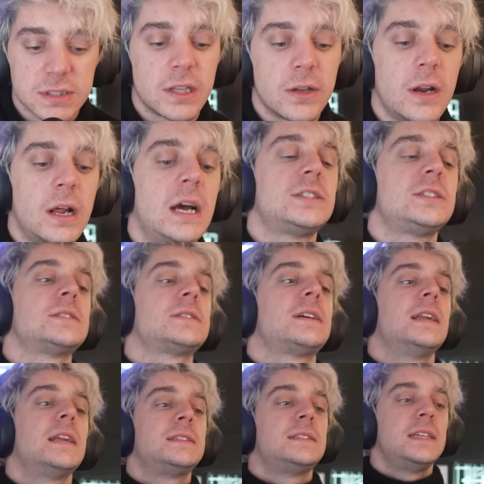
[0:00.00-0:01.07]
They're not just
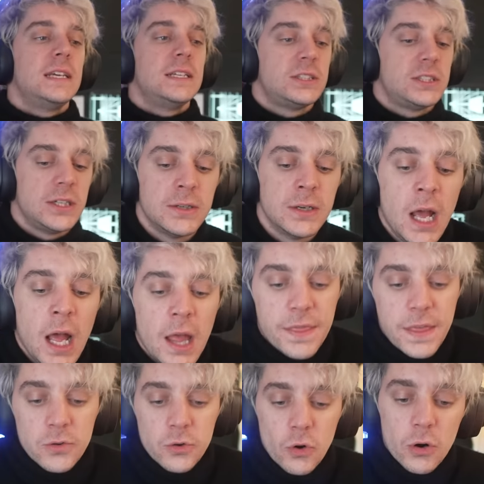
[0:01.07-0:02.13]
going to teach you
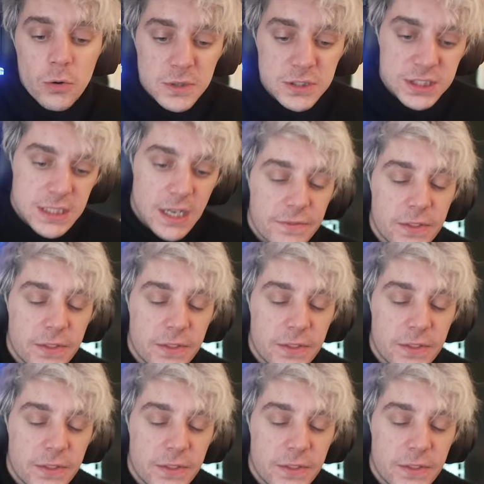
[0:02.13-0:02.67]
the normal stuff.